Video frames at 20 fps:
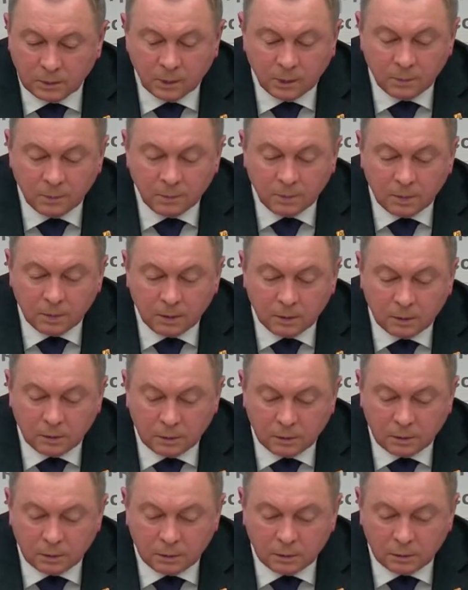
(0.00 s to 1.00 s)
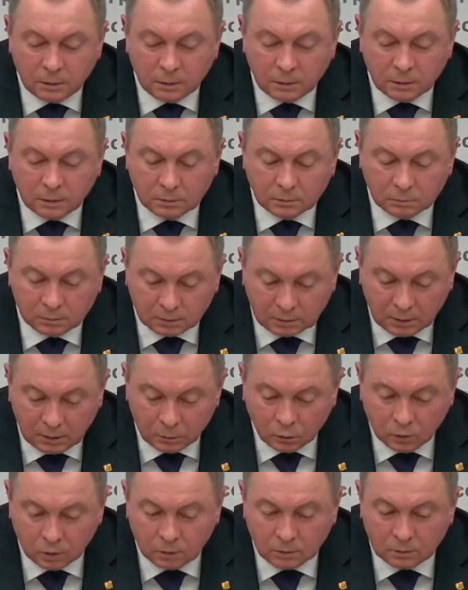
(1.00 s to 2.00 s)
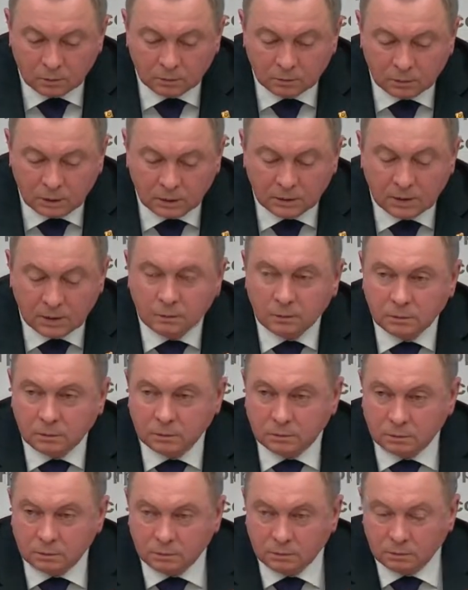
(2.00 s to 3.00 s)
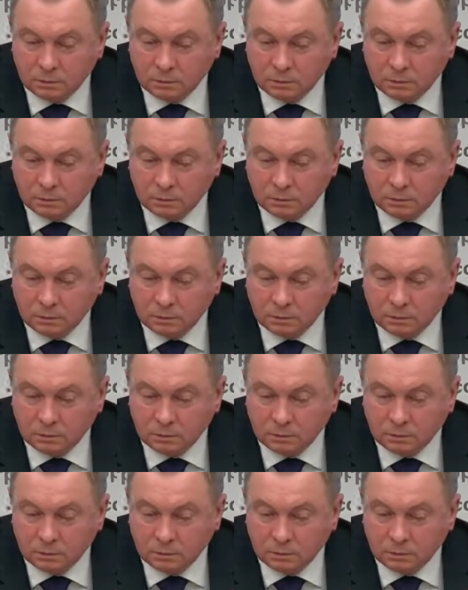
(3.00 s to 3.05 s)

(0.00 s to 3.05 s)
their native land, but don't want to stay in Belarus either.